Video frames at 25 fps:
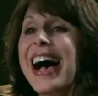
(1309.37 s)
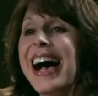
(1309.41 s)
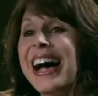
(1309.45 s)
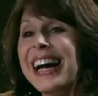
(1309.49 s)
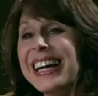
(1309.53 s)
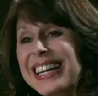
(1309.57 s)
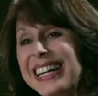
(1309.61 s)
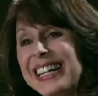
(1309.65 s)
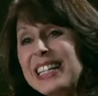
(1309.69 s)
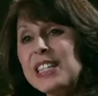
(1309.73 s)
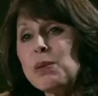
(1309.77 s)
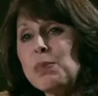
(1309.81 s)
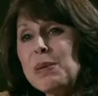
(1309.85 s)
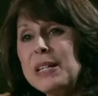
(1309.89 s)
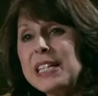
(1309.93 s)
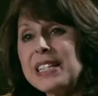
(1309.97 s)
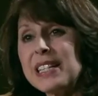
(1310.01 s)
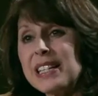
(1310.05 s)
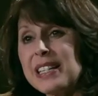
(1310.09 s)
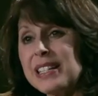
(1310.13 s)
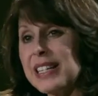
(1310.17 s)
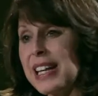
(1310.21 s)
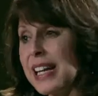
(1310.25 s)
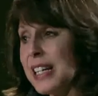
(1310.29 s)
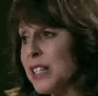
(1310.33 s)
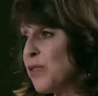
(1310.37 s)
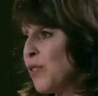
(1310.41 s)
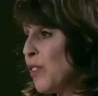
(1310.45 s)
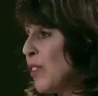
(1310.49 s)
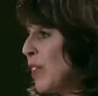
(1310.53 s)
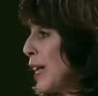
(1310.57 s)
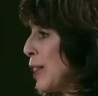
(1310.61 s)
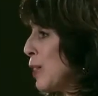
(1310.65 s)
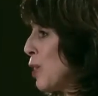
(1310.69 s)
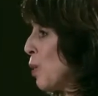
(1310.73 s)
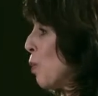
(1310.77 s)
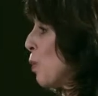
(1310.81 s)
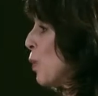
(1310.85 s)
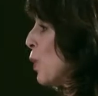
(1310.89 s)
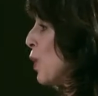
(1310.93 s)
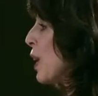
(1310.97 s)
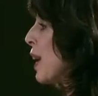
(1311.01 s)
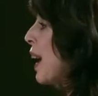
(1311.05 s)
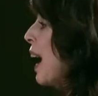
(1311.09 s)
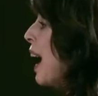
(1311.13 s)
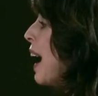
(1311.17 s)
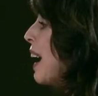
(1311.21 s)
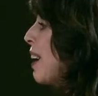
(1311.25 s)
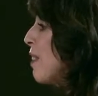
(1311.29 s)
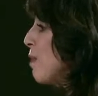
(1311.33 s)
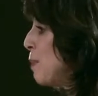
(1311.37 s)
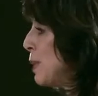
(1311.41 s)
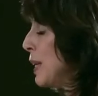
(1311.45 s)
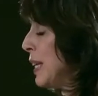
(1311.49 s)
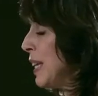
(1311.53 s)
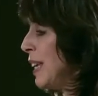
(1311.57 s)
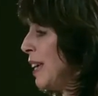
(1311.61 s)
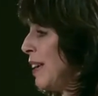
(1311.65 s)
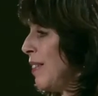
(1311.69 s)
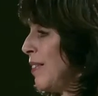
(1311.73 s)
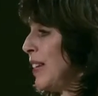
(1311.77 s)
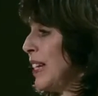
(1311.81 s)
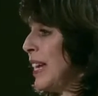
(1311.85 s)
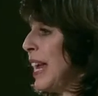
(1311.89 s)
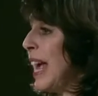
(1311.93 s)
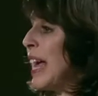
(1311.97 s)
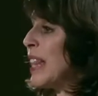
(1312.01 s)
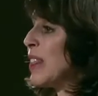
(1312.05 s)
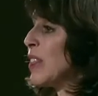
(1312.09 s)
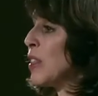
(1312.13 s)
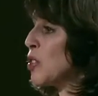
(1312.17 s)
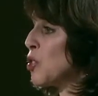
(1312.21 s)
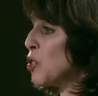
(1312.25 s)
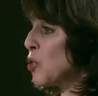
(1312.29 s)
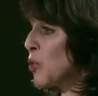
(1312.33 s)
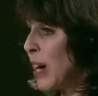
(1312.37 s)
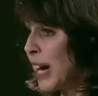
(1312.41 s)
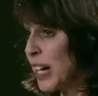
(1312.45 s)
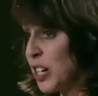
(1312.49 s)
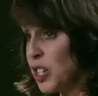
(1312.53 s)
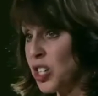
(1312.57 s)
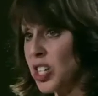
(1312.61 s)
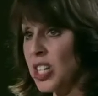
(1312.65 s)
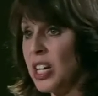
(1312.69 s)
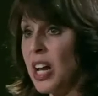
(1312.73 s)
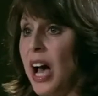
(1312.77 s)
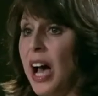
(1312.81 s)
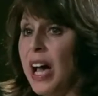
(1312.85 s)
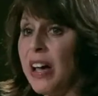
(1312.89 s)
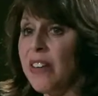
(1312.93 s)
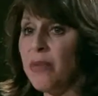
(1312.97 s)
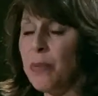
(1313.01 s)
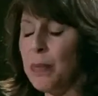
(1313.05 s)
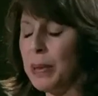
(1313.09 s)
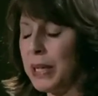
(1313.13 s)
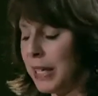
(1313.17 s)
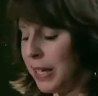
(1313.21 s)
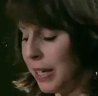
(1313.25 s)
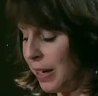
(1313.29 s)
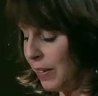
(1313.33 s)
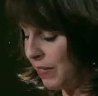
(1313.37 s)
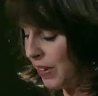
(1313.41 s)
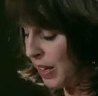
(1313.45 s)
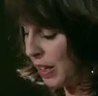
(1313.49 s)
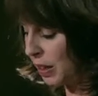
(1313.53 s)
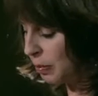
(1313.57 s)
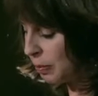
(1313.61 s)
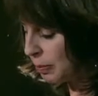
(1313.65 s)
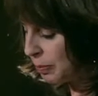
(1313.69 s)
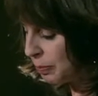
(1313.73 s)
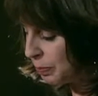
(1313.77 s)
I need to be successful at the work I've been given, at the direction I've been given.